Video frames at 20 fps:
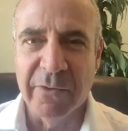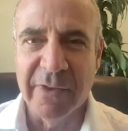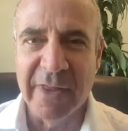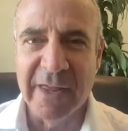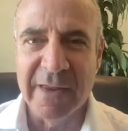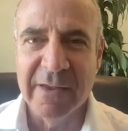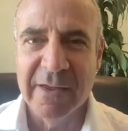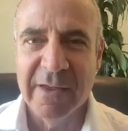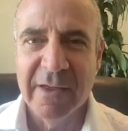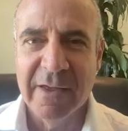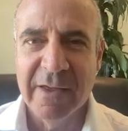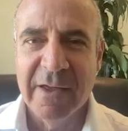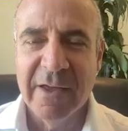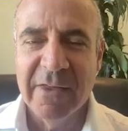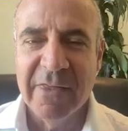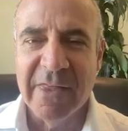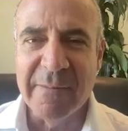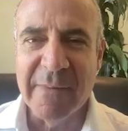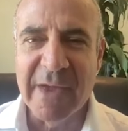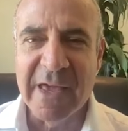And
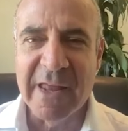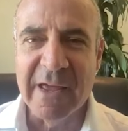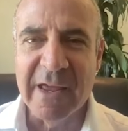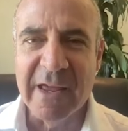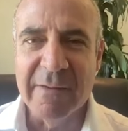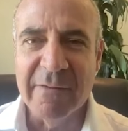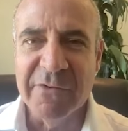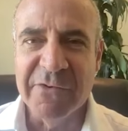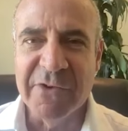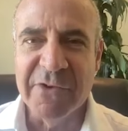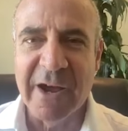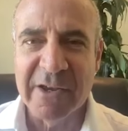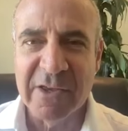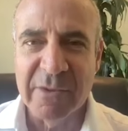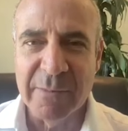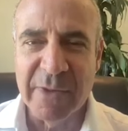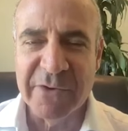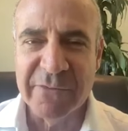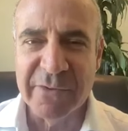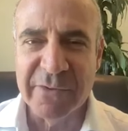they made a
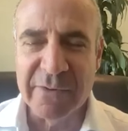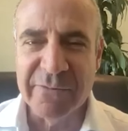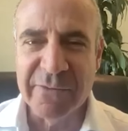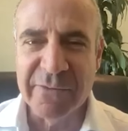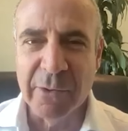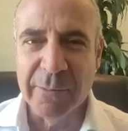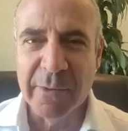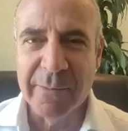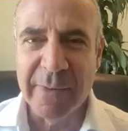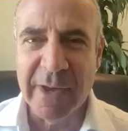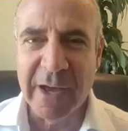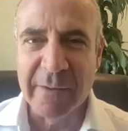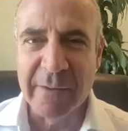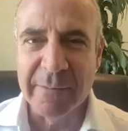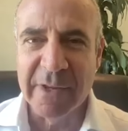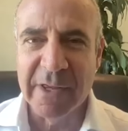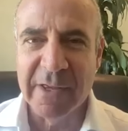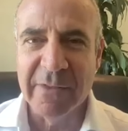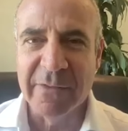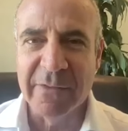documentary film about
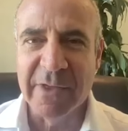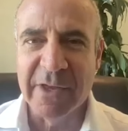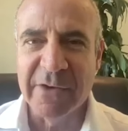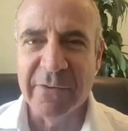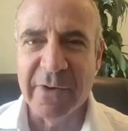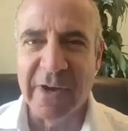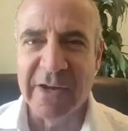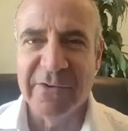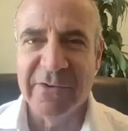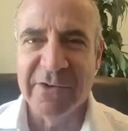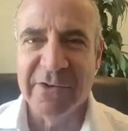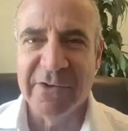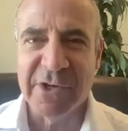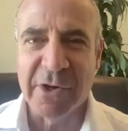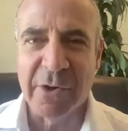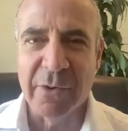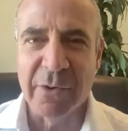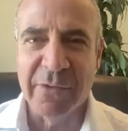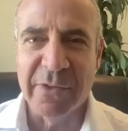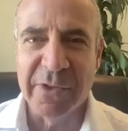me that they tried to
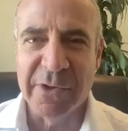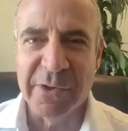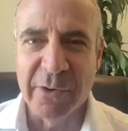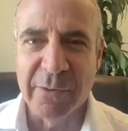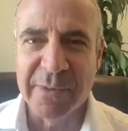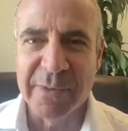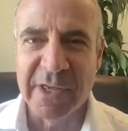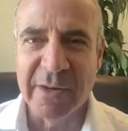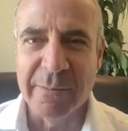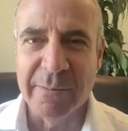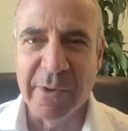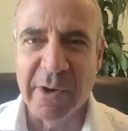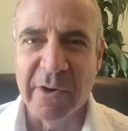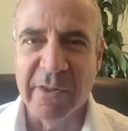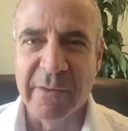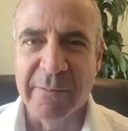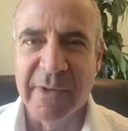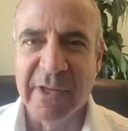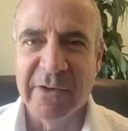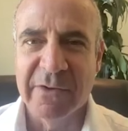show in the European
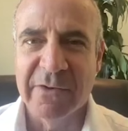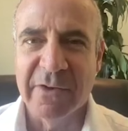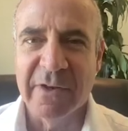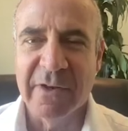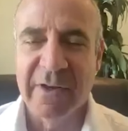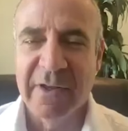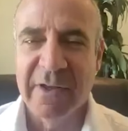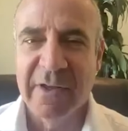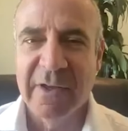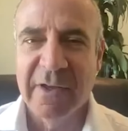Parliament and